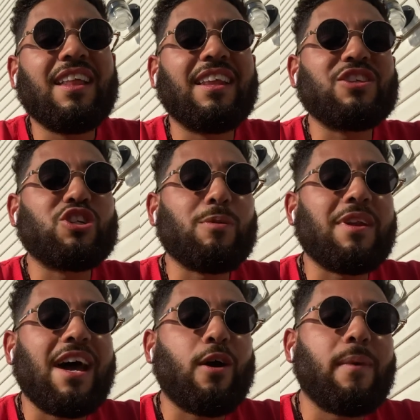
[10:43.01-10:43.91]
Ladies and gentlemen,
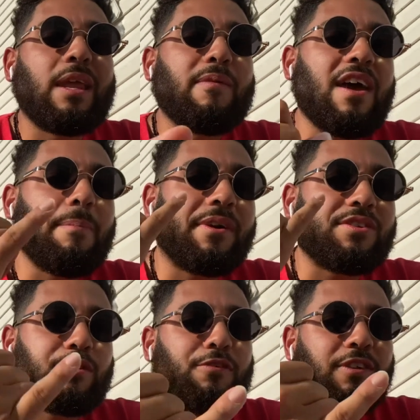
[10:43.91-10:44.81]
I go by the name of El
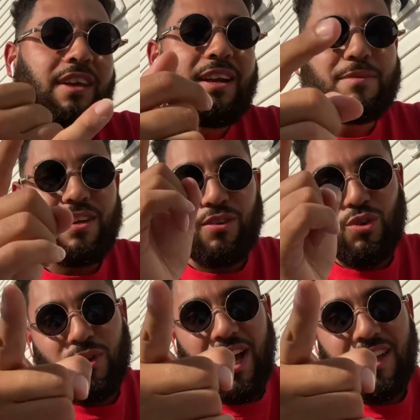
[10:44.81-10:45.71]
Parcero Philly, and I'm telling
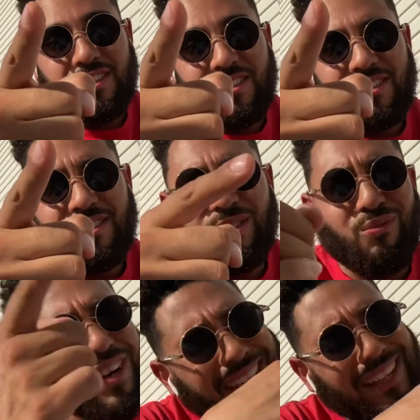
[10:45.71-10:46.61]
you guys,
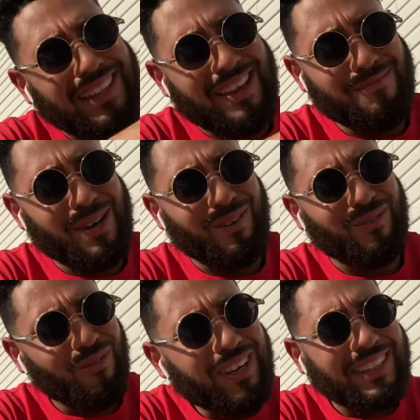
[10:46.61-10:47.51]
ring that damn bell.
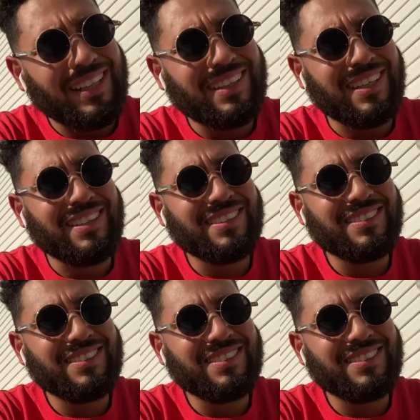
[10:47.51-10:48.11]
Ring that thing.